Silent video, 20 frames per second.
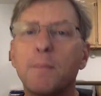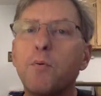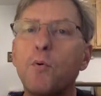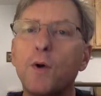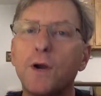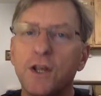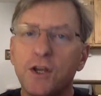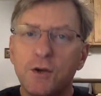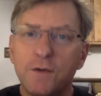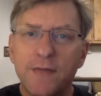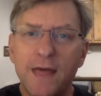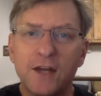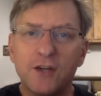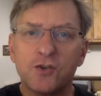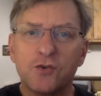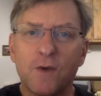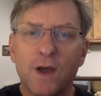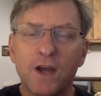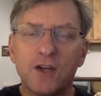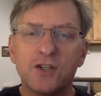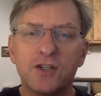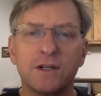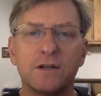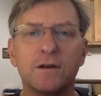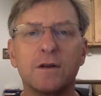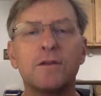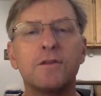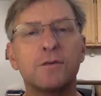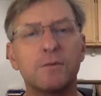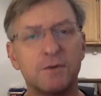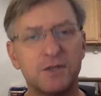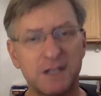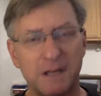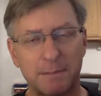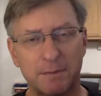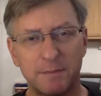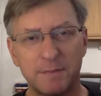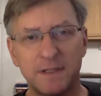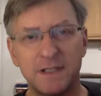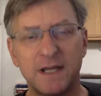in that direction through
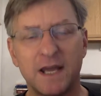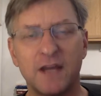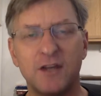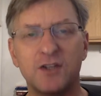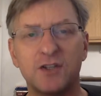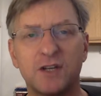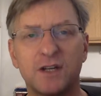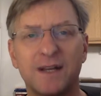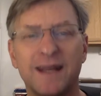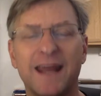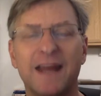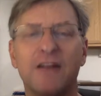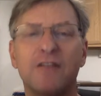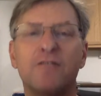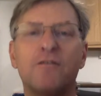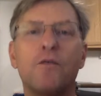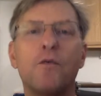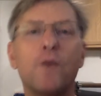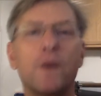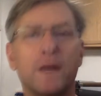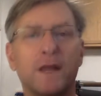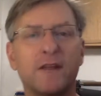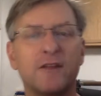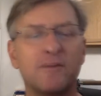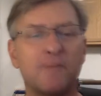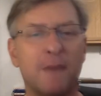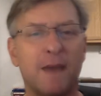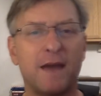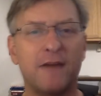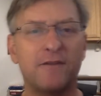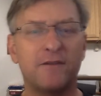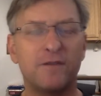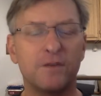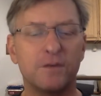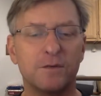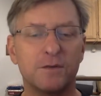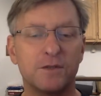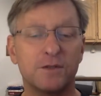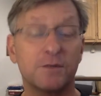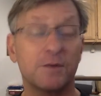supplementation and avoiding the bad
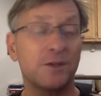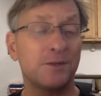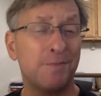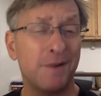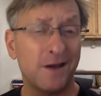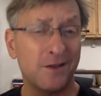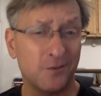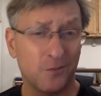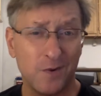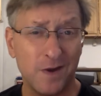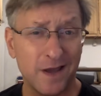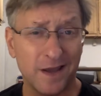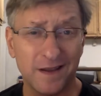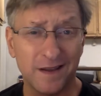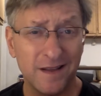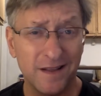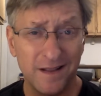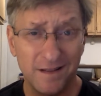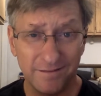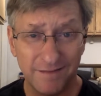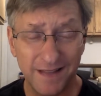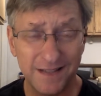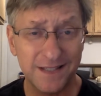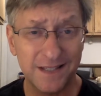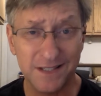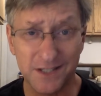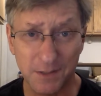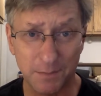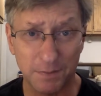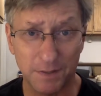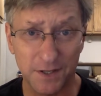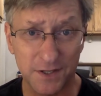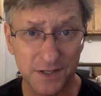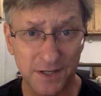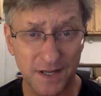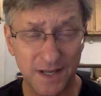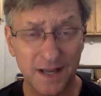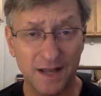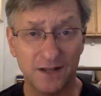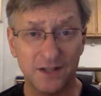foods, which, by the way, that's as simple as
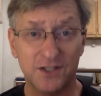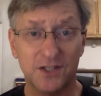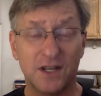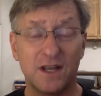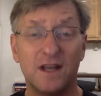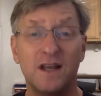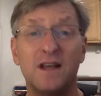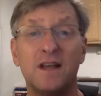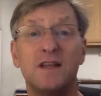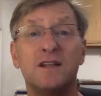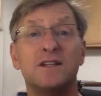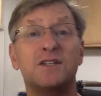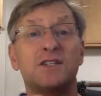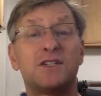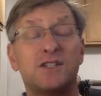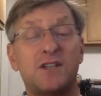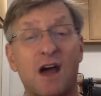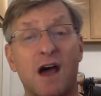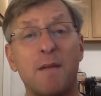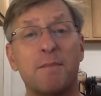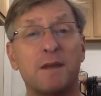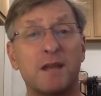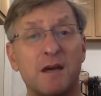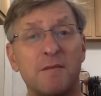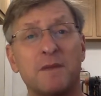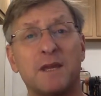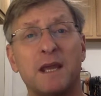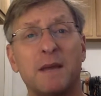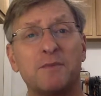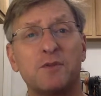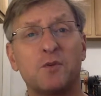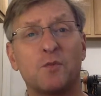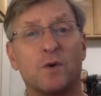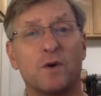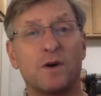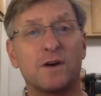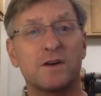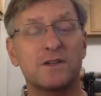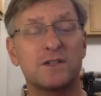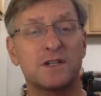it gets. Stop gumming up the
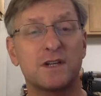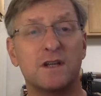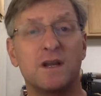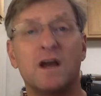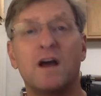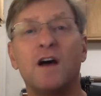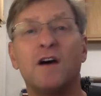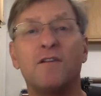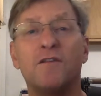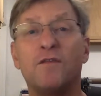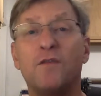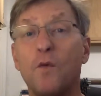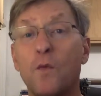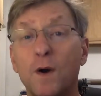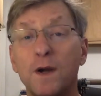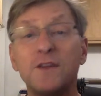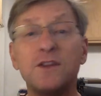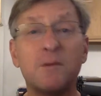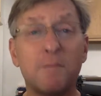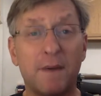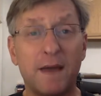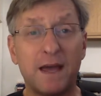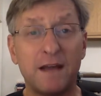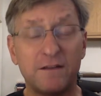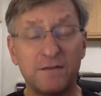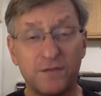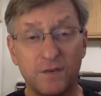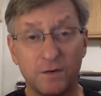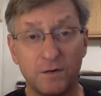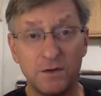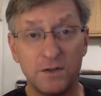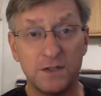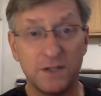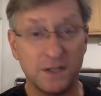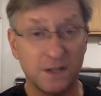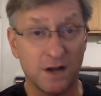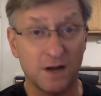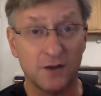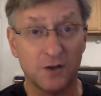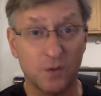works. Avoid the bad foods that
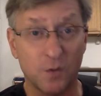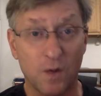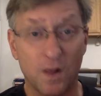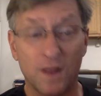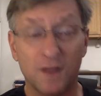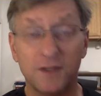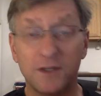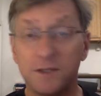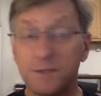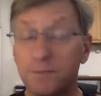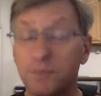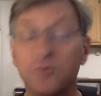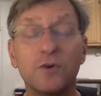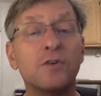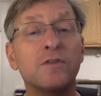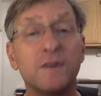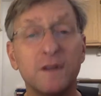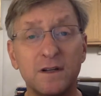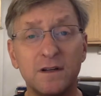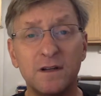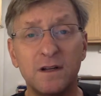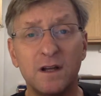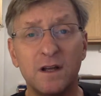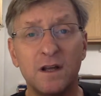Dr. Wallach has proven